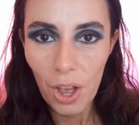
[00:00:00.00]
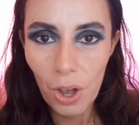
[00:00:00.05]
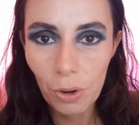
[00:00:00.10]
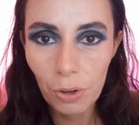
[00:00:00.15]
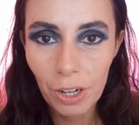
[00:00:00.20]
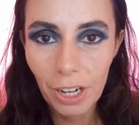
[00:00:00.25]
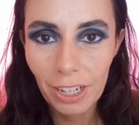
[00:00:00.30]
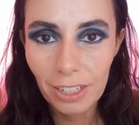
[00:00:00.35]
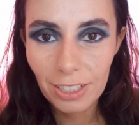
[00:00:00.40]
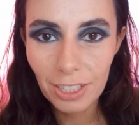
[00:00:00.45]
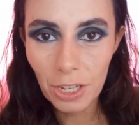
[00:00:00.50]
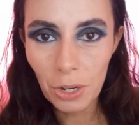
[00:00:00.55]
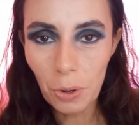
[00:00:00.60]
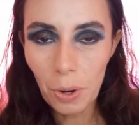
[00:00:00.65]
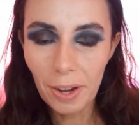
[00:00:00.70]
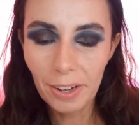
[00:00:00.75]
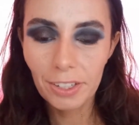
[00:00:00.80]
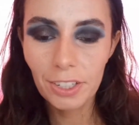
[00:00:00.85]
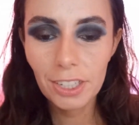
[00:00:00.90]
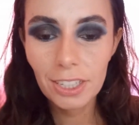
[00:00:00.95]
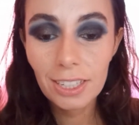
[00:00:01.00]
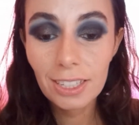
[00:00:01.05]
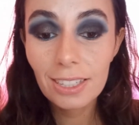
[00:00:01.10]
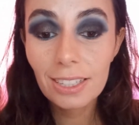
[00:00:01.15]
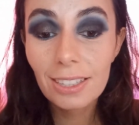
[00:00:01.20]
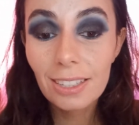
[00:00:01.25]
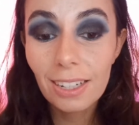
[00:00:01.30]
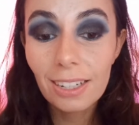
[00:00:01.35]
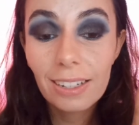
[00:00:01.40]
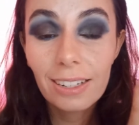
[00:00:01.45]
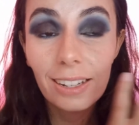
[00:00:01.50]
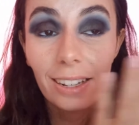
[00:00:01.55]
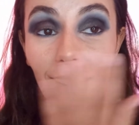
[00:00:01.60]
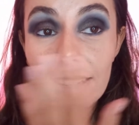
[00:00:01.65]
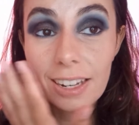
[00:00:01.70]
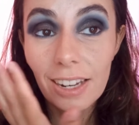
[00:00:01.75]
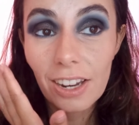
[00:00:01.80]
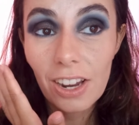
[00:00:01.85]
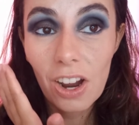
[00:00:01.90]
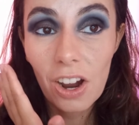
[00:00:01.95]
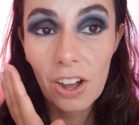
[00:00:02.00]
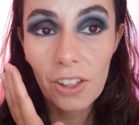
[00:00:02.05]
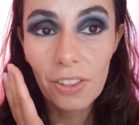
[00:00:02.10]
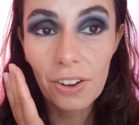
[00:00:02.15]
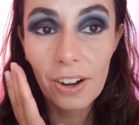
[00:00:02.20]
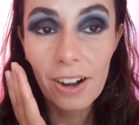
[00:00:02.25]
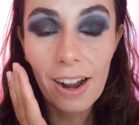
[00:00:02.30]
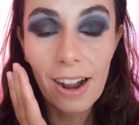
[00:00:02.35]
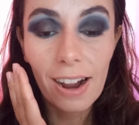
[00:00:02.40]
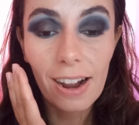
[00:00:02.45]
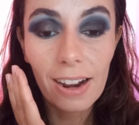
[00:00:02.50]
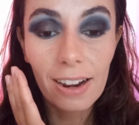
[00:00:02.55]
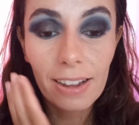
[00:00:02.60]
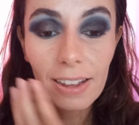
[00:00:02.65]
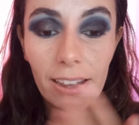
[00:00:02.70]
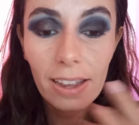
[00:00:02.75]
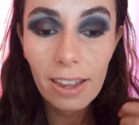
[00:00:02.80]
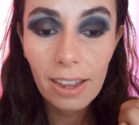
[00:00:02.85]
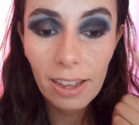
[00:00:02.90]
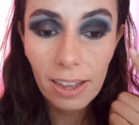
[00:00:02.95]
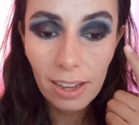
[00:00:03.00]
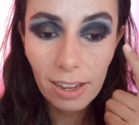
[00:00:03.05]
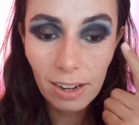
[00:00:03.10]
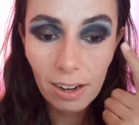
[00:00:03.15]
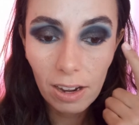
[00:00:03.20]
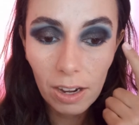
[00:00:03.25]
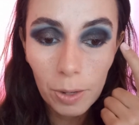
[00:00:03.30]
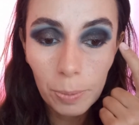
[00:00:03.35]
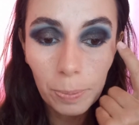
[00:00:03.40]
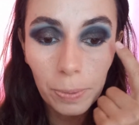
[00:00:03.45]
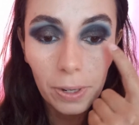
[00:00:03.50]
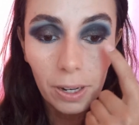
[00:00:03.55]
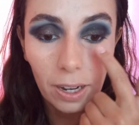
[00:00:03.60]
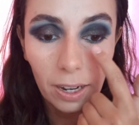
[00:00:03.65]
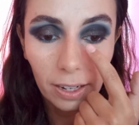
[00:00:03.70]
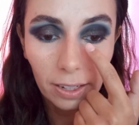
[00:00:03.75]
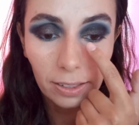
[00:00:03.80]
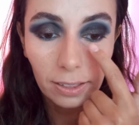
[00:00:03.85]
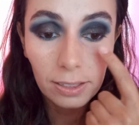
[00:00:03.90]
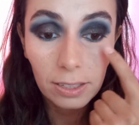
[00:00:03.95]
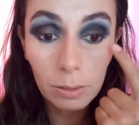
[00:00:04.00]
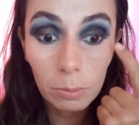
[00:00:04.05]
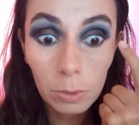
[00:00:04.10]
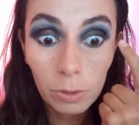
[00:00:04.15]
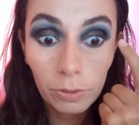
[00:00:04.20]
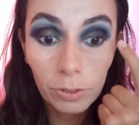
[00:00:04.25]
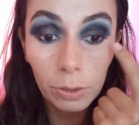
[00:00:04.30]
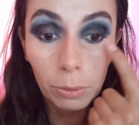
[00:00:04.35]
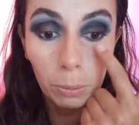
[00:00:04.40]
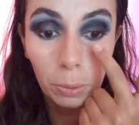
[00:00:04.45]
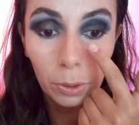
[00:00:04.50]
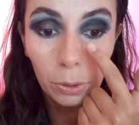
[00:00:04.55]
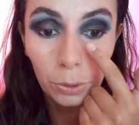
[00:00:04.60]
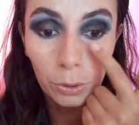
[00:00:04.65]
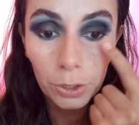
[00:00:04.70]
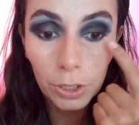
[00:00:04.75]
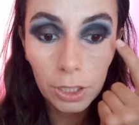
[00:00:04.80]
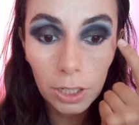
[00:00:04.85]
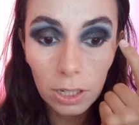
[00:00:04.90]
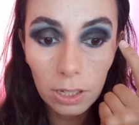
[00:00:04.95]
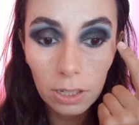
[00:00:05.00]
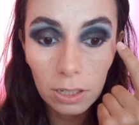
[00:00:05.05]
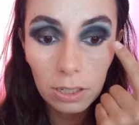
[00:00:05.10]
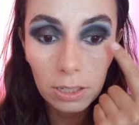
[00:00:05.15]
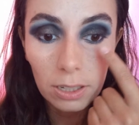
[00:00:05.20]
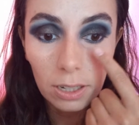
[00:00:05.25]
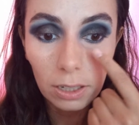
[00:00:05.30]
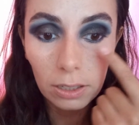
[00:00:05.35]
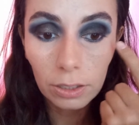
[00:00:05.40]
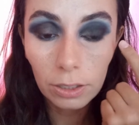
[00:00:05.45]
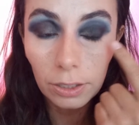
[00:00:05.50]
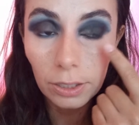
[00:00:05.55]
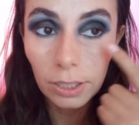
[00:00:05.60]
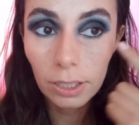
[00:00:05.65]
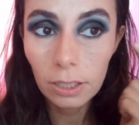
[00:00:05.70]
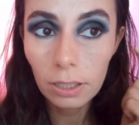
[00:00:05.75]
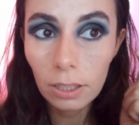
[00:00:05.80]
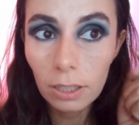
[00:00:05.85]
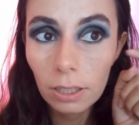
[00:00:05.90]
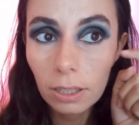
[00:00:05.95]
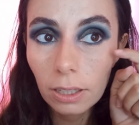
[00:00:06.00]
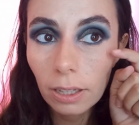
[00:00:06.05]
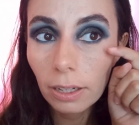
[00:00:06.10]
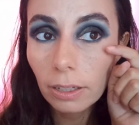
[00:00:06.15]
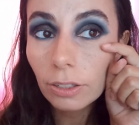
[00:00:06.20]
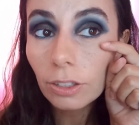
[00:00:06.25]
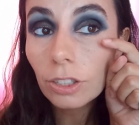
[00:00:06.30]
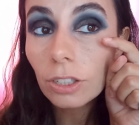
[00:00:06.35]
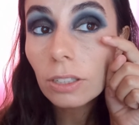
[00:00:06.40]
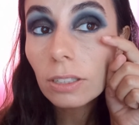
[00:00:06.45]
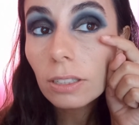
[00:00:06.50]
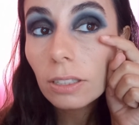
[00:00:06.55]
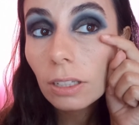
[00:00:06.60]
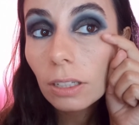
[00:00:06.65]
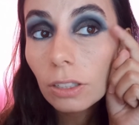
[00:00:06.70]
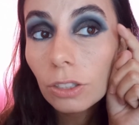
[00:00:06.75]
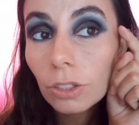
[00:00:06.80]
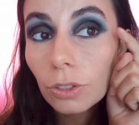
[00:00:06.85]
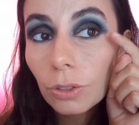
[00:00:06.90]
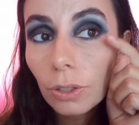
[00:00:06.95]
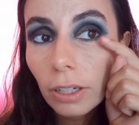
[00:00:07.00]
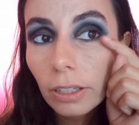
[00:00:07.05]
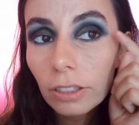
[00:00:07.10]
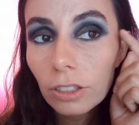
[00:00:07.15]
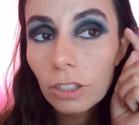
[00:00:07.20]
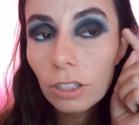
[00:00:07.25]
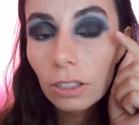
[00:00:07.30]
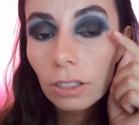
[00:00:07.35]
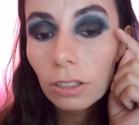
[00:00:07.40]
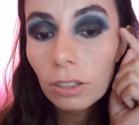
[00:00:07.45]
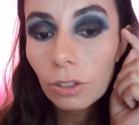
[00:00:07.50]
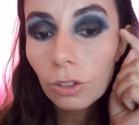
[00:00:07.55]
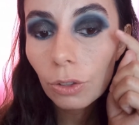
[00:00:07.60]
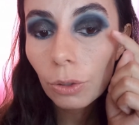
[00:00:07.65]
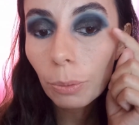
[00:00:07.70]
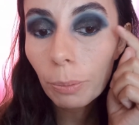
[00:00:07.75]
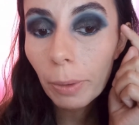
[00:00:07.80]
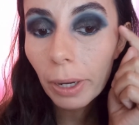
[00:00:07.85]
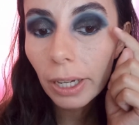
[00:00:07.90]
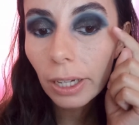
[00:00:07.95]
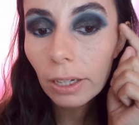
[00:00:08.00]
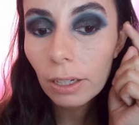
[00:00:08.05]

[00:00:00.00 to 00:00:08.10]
Okay, so I just did the other eye and I applied some of the blue shades underneath and just stretch it to make